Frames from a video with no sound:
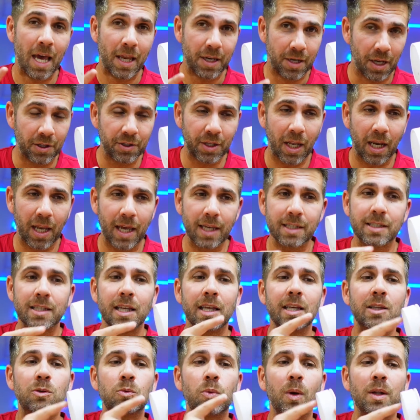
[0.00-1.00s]
Nonetheless,
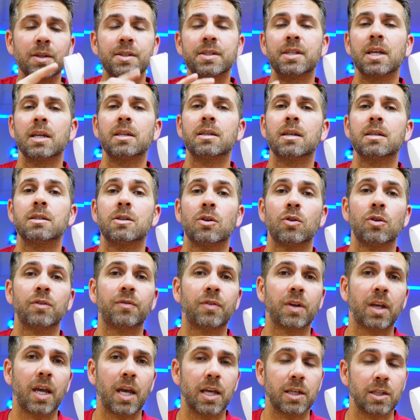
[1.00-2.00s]
it will send us a
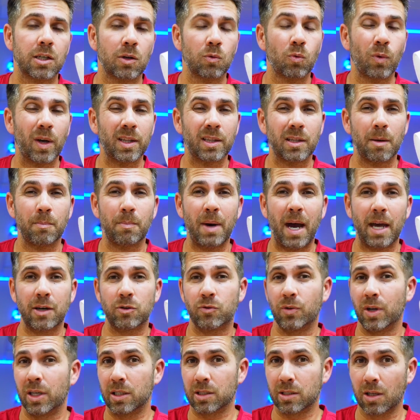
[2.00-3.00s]
notification when the
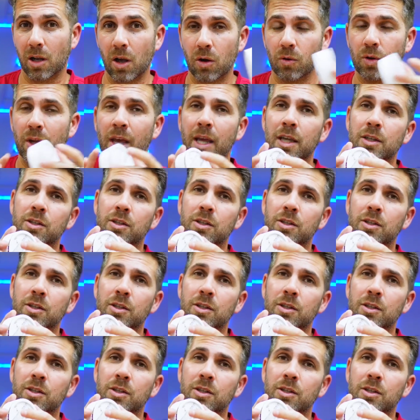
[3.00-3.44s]
battery is low,